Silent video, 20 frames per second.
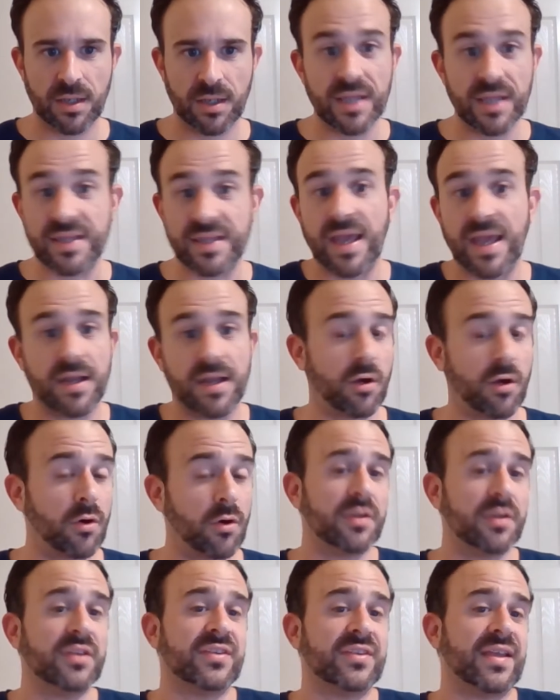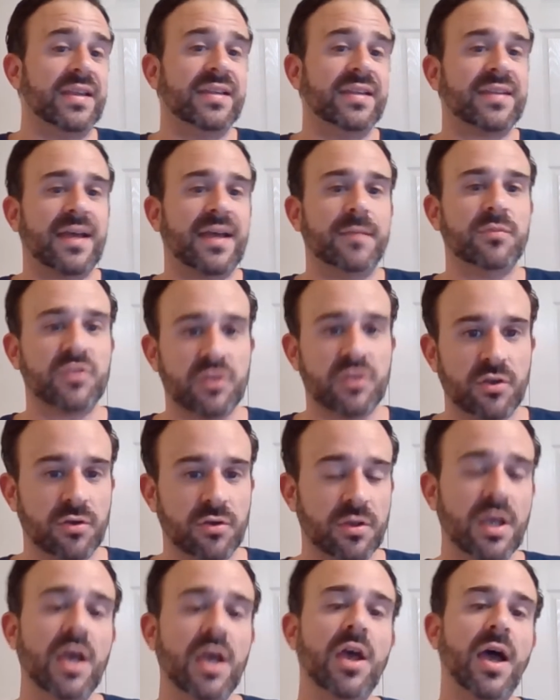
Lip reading: again, or at least anytime soon.